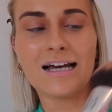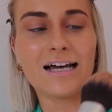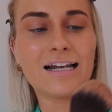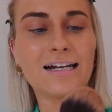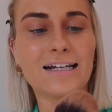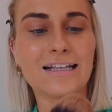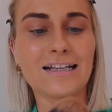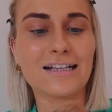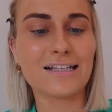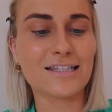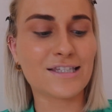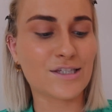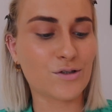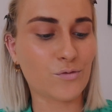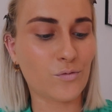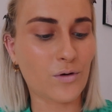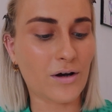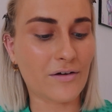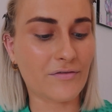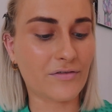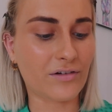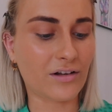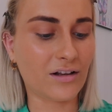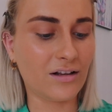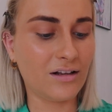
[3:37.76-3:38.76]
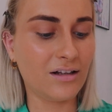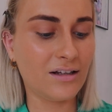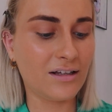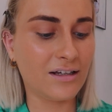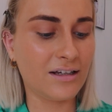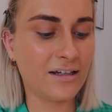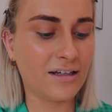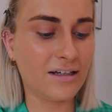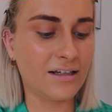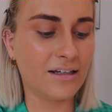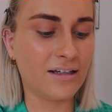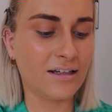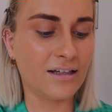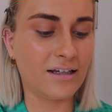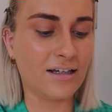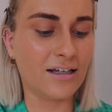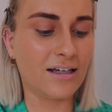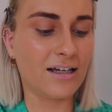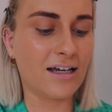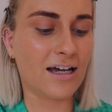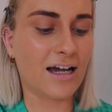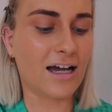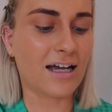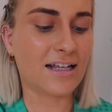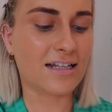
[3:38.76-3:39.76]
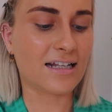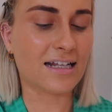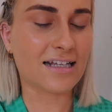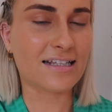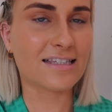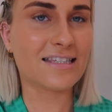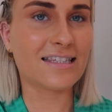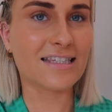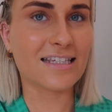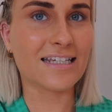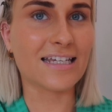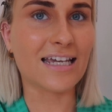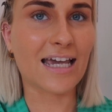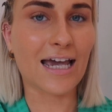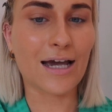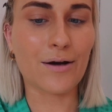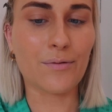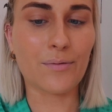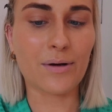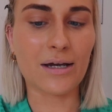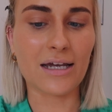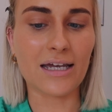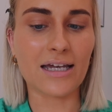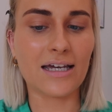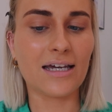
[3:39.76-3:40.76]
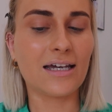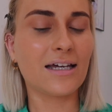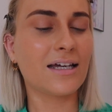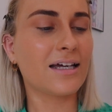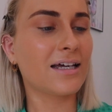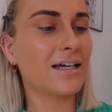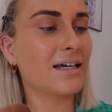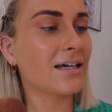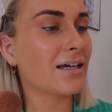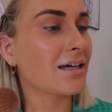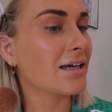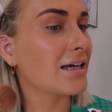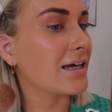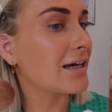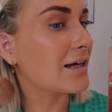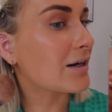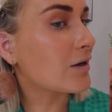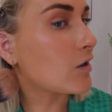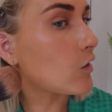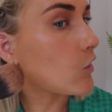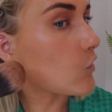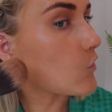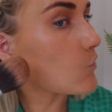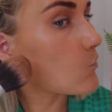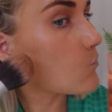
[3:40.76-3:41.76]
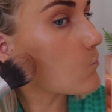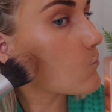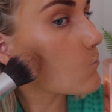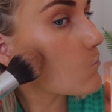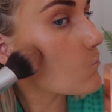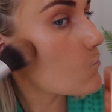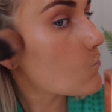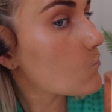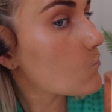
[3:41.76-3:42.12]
little swivel, and let's see how we get on.